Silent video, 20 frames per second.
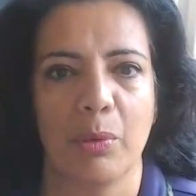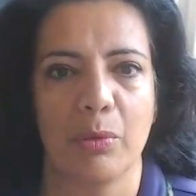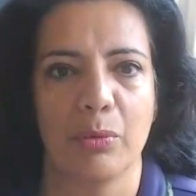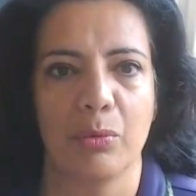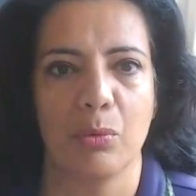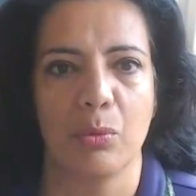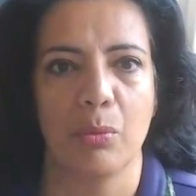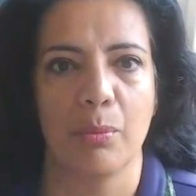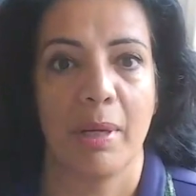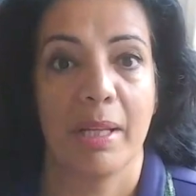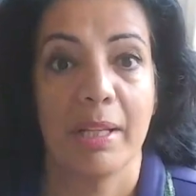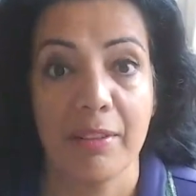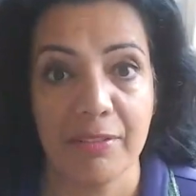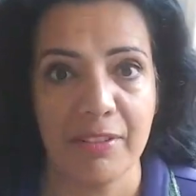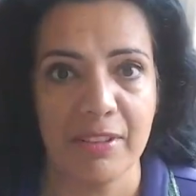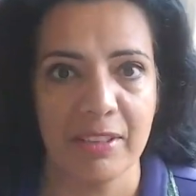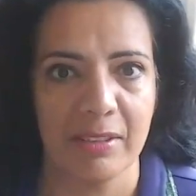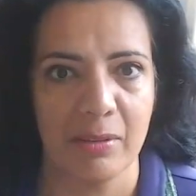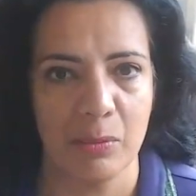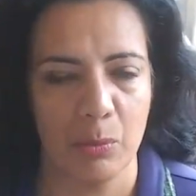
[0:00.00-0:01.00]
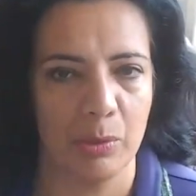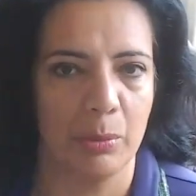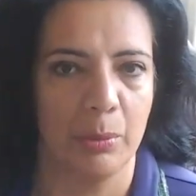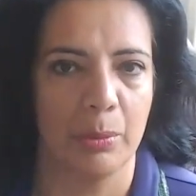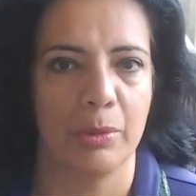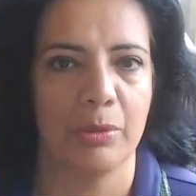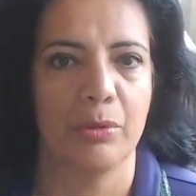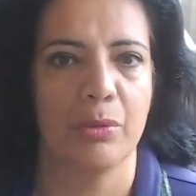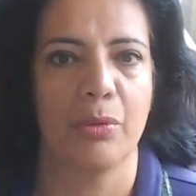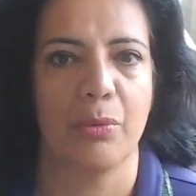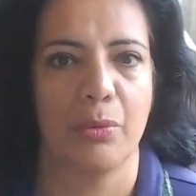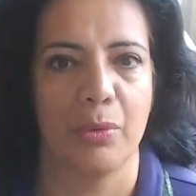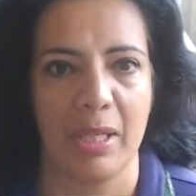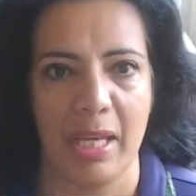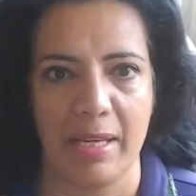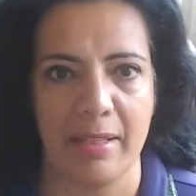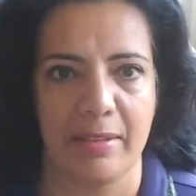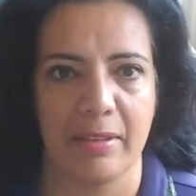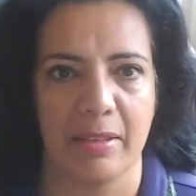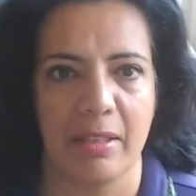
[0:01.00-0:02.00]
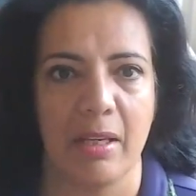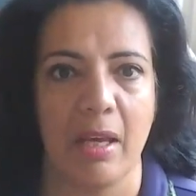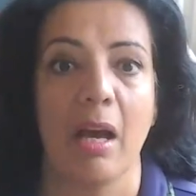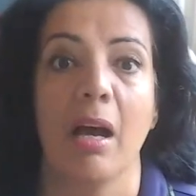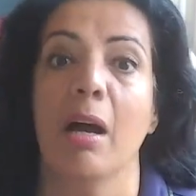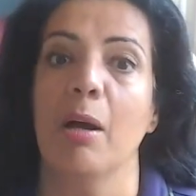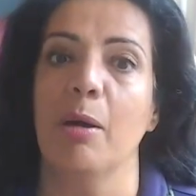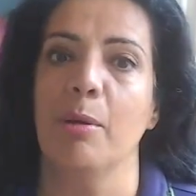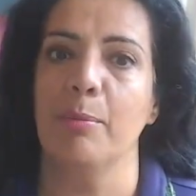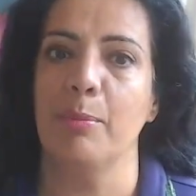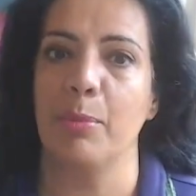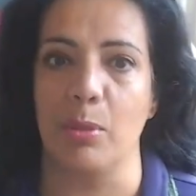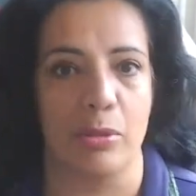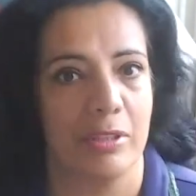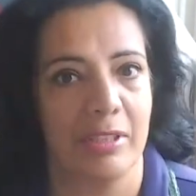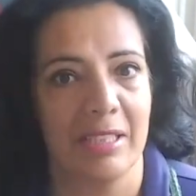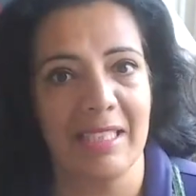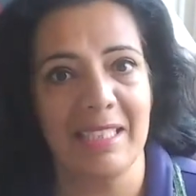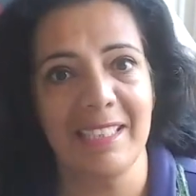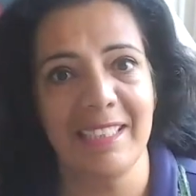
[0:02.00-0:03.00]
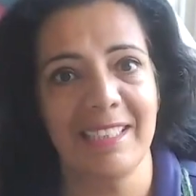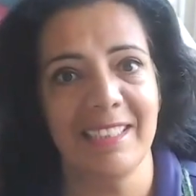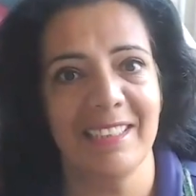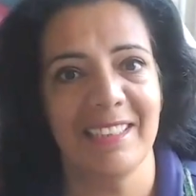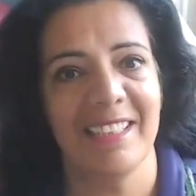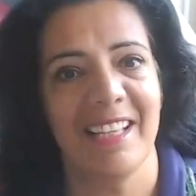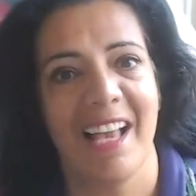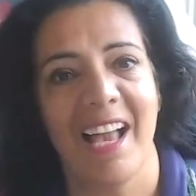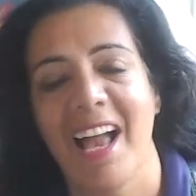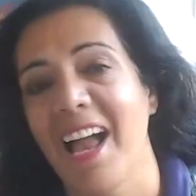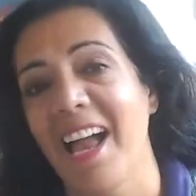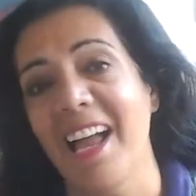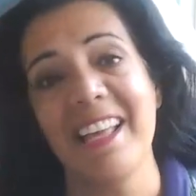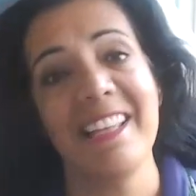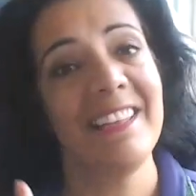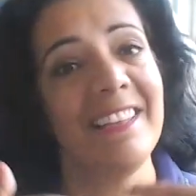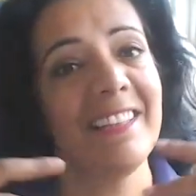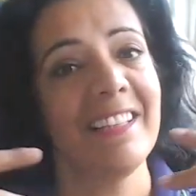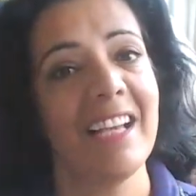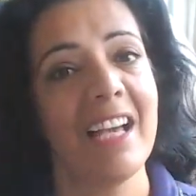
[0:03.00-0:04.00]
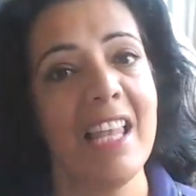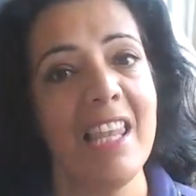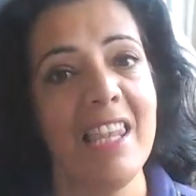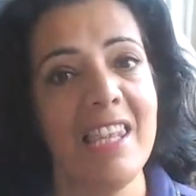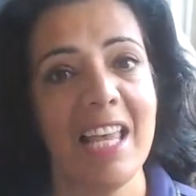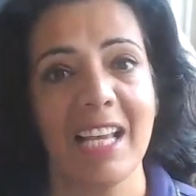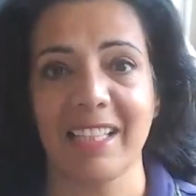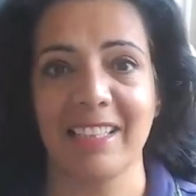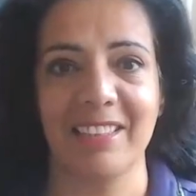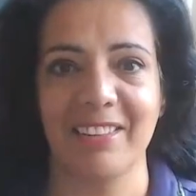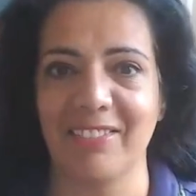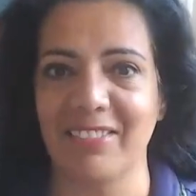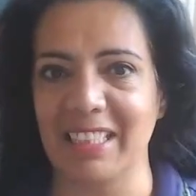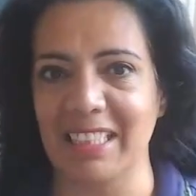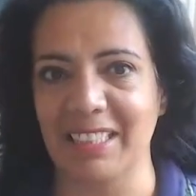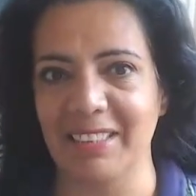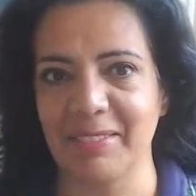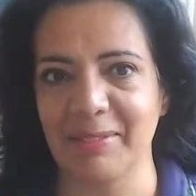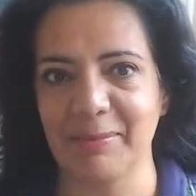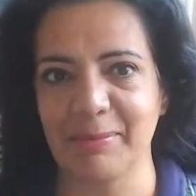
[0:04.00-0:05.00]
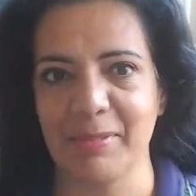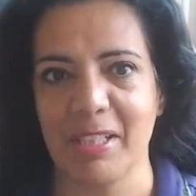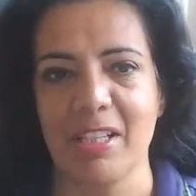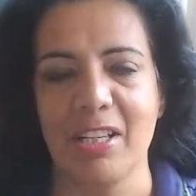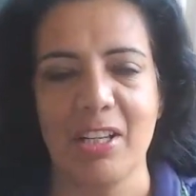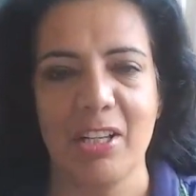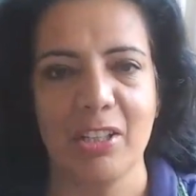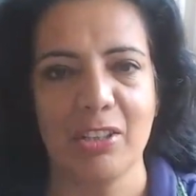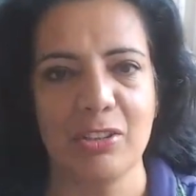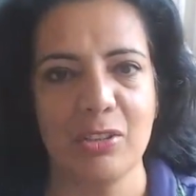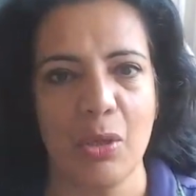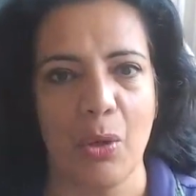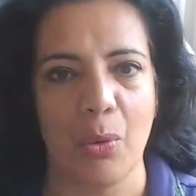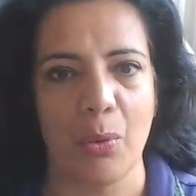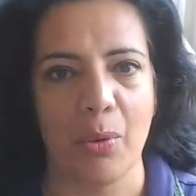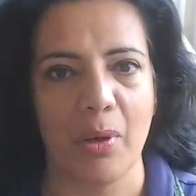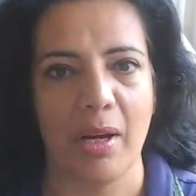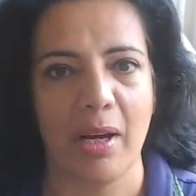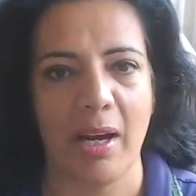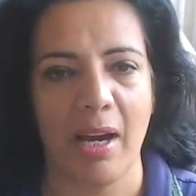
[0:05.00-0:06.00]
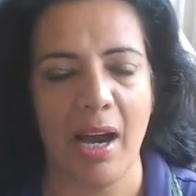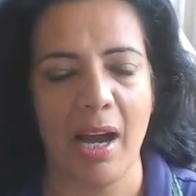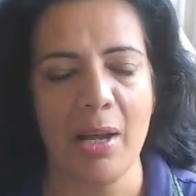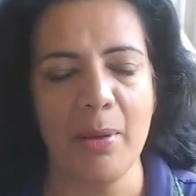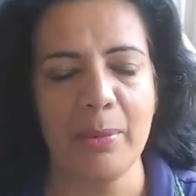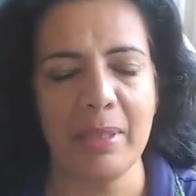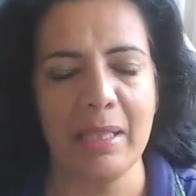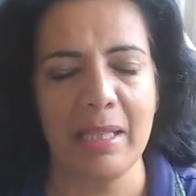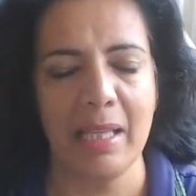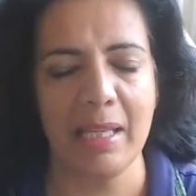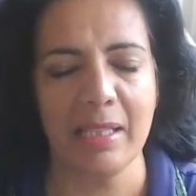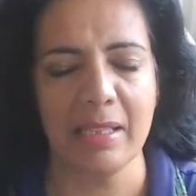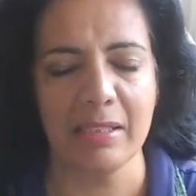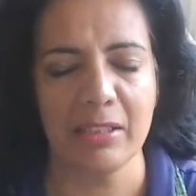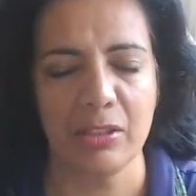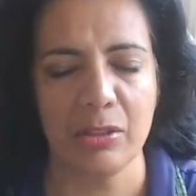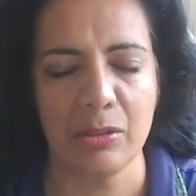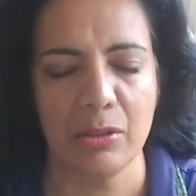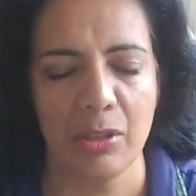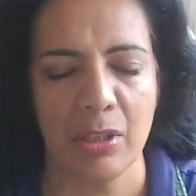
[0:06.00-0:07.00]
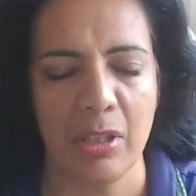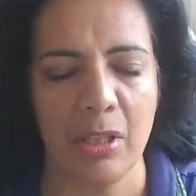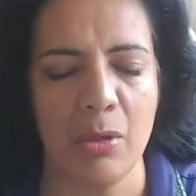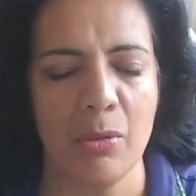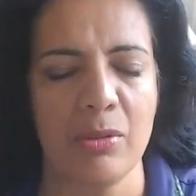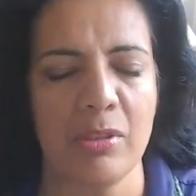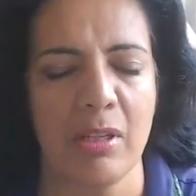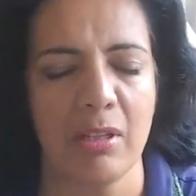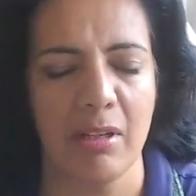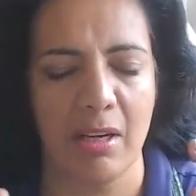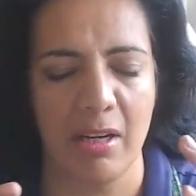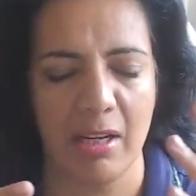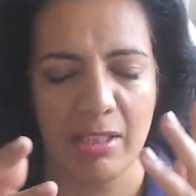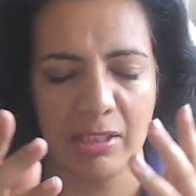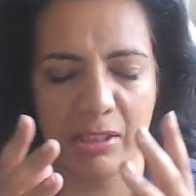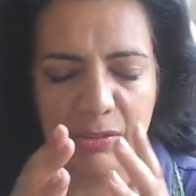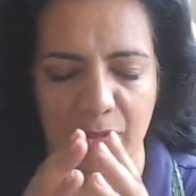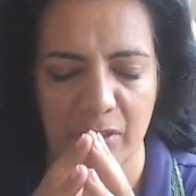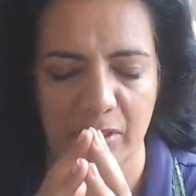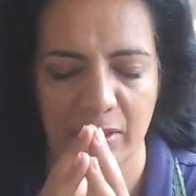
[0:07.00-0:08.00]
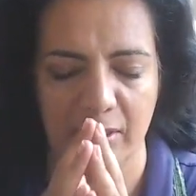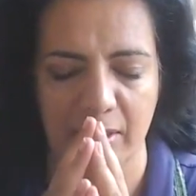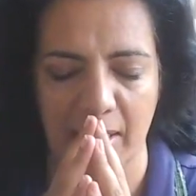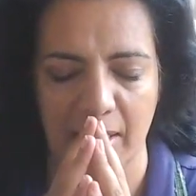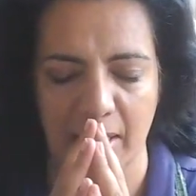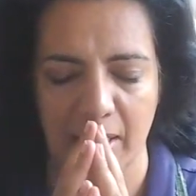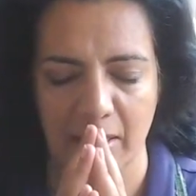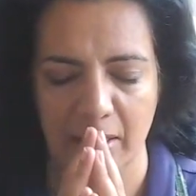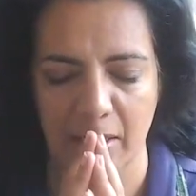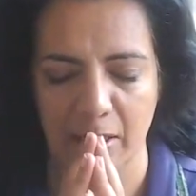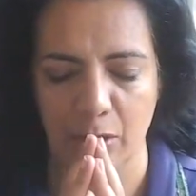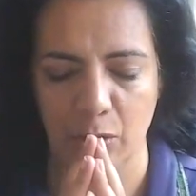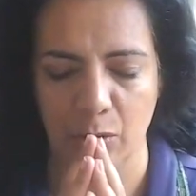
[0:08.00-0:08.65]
want to manifest, what we want to create personally and collectively. So I would like us to close our eyes for a second.